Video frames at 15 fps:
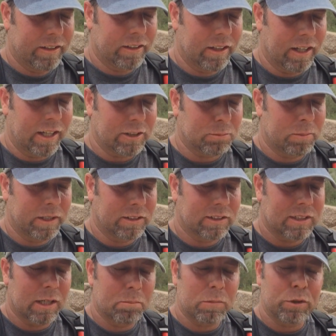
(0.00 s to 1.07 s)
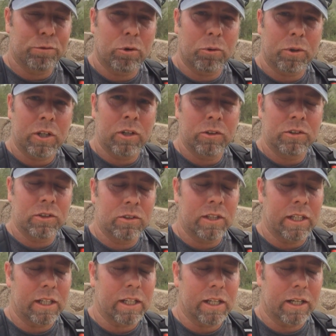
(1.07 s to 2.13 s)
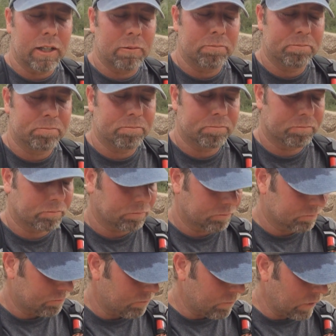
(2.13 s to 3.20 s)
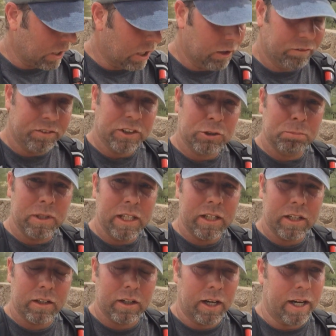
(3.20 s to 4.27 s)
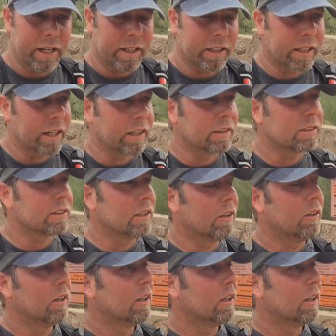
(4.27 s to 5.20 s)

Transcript: The last big step before we go do the Humphries Peak hike again. So